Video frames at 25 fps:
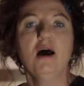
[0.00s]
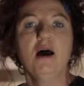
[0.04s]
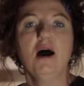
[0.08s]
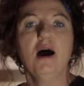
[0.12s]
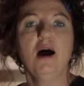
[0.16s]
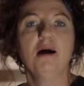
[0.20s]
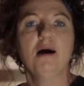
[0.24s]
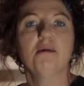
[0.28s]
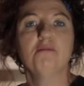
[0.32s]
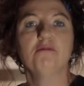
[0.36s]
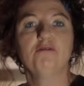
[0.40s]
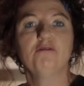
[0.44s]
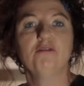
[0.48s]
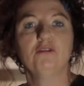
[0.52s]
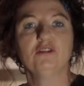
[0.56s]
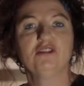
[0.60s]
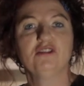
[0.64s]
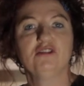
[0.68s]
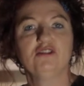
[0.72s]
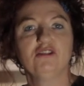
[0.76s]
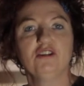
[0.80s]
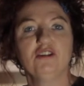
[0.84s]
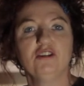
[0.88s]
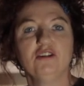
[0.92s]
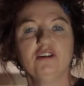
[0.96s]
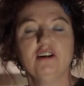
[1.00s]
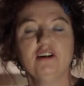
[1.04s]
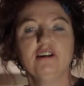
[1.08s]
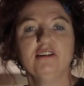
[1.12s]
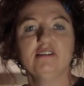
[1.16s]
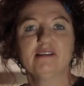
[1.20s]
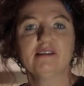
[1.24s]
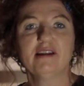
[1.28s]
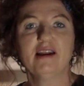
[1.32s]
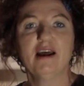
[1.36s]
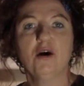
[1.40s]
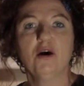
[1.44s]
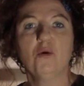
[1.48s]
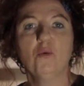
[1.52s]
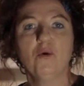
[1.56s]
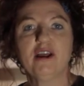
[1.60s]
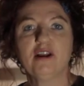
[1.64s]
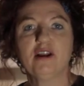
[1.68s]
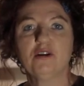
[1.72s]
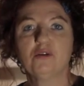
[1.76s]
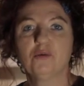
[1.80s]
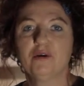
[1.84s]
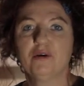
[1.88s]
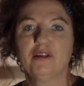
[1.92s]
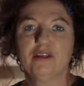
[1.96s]
um, for students, and I
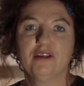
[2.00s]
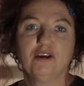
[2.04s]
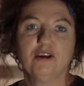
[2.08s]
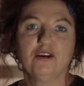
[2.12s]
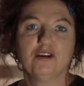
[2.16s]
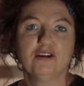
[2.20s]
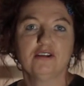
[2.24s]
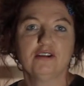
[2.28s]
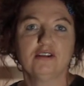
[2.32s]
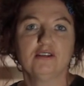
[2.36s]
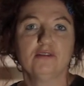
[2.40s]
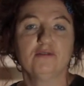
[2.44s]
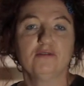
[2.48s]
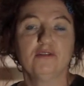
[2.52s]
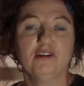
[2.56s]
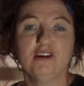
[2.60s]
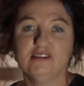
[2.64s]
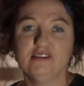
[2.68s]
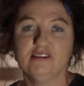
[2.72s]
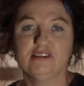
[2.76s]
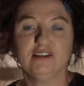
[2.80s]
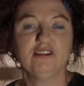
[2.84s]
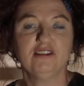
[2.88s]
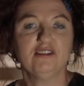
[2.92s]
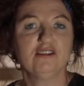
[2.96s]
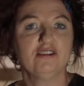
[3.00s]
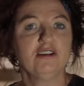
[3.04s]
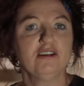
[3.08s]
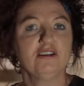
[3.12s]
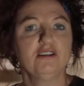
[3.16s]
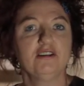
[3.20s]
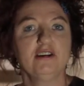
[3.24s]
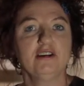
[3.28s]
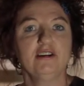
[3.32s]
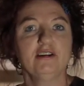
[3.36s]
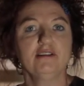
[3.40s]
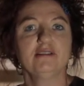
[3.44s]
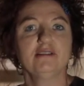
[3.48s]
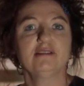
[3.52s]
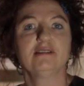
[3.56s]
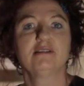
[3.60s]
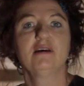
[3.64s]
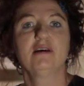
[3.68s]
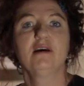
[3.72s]
went with the university students.